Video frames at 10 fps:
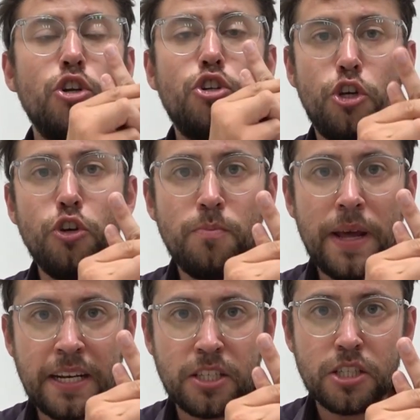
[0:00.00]
2
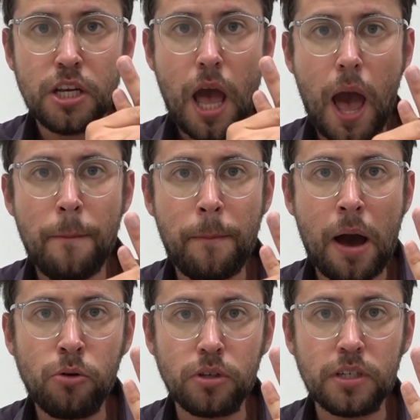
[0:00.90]
minutes
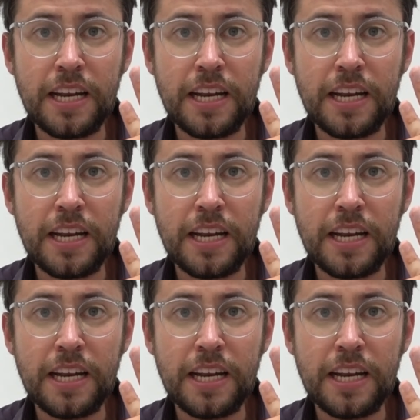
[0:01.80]
about the